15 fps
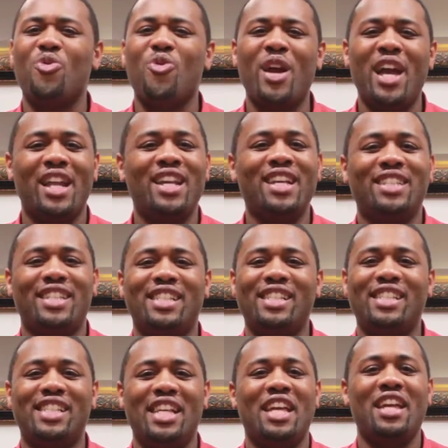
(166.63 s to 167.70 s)
ready to
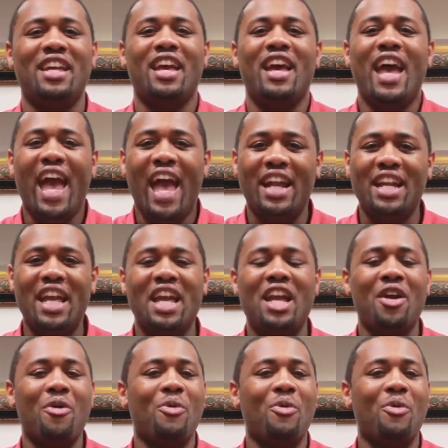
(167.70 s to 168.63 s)
see and hear